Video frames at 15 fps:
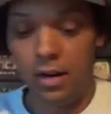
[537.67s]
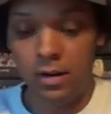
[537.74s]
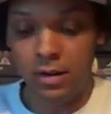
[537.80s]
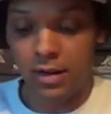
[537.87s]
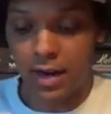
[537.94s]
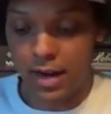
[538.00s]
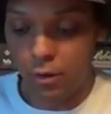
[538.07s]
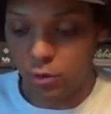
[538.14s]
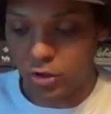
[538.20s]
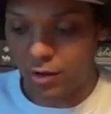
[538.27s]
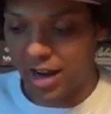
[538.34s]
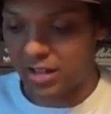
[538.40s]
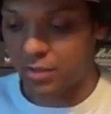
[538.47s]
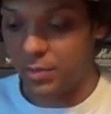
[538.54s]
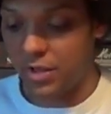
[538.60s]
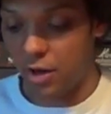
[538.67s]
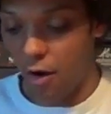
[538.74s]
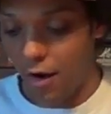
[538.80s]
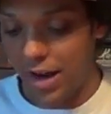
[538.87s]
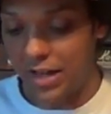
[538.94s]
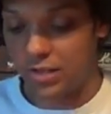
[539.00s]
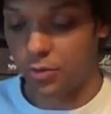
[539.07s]
and he also has some
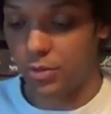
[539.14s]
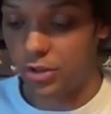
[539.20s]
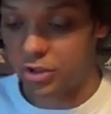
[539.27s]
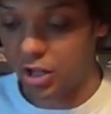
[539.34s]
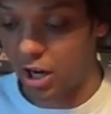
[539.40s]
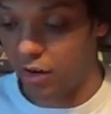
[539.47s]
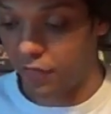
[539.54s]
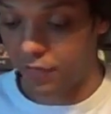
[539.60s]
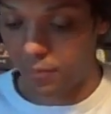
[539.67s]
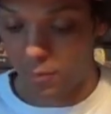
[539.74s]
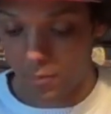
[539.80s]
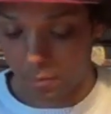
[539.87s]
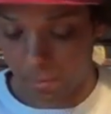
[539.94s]
guides on the shelf.